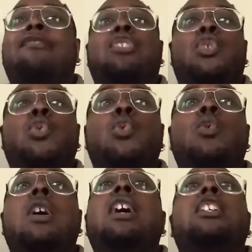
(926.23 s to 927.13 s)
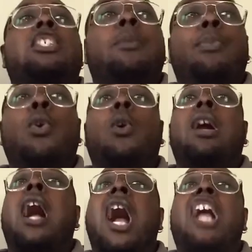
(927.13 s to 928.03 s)
to
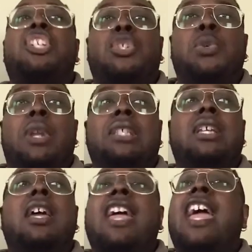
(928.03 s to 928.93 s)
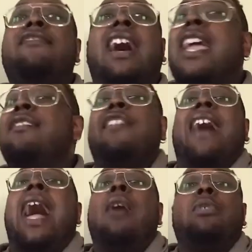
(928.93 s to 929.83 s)
support our students. Even if
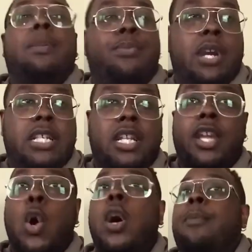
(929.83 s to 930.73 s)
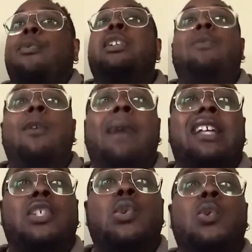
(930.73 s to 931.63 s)
I was the president or the principal of my
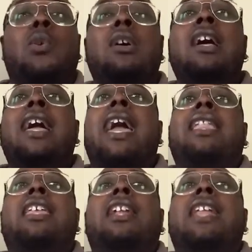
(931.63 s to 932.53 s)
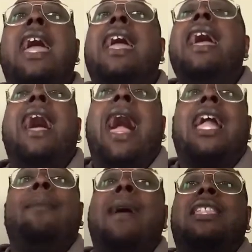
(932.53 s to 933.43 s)
school, at the end of the day, I
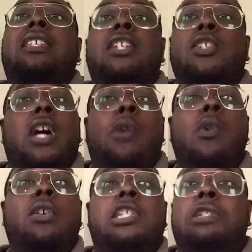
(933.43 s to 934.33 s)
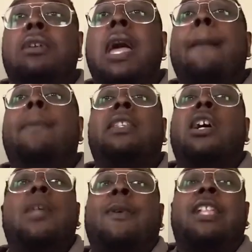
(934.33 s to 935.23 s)
can make decisions all I want to, but the
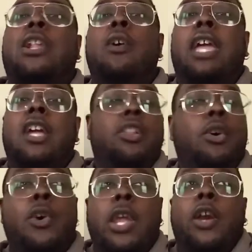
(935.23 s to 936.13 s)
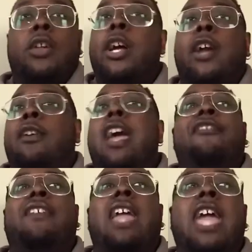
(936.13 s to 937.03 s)
only person that's going to get glory or
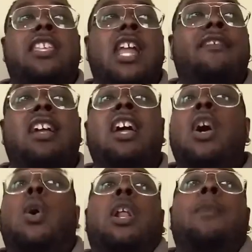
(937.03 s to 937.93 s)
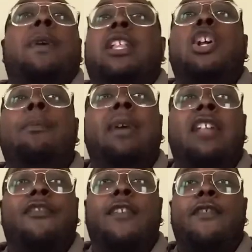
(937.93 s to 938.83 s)
gratification out of it, or the only person that's going to
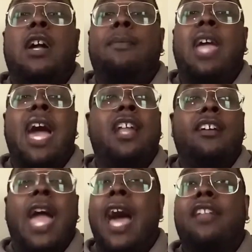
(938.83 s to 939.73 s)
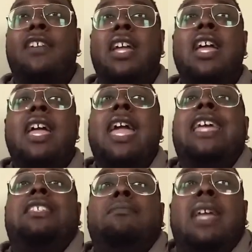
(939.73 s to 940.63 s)
benefit from it out of it,
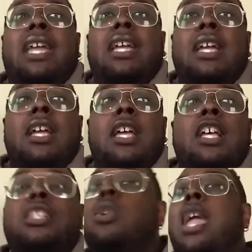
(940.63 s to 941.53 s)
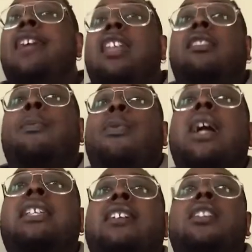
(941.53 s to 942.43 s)
is me. So even if the
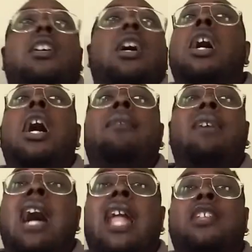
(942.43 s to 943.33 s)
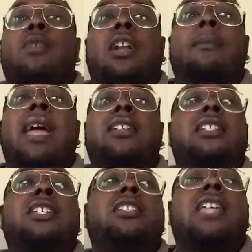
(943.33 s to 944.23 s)
president of the college were to make a
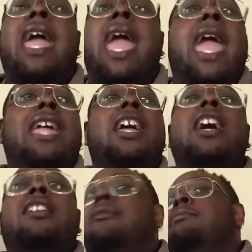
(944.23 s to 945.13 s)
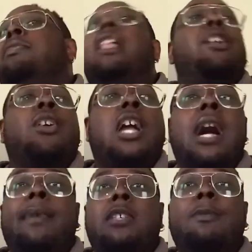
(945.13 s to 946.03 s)
decision, say, hey, let her
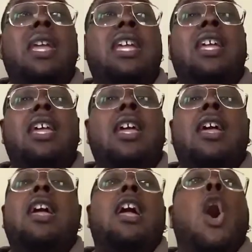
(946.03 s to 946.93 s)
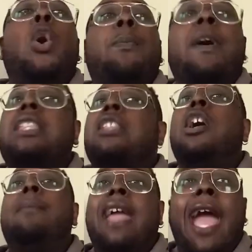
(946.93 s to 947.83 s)
come and speak, only person that's going
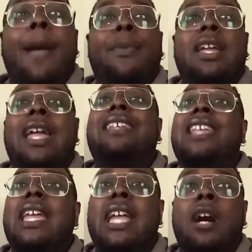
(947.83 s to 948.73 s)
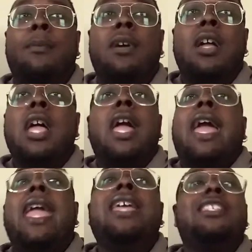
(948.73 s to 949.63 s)
to be happy is him.
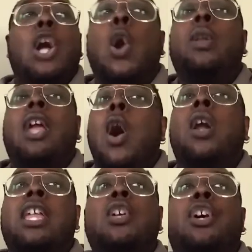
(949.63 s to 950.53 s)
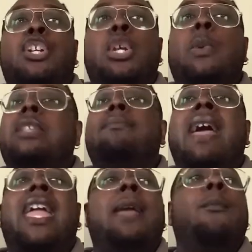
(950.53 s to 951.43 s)
All he's going to do is
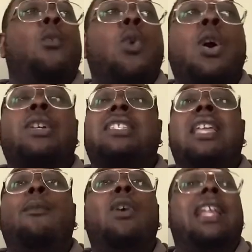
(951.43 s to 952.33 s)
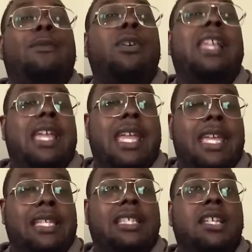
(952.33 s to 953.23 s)
make it worse than what it really
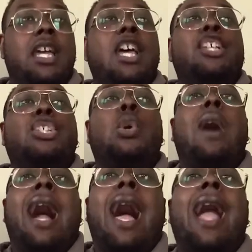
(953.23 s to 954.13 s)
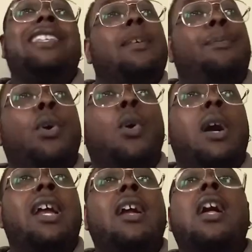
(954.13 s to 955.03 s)
is. So I support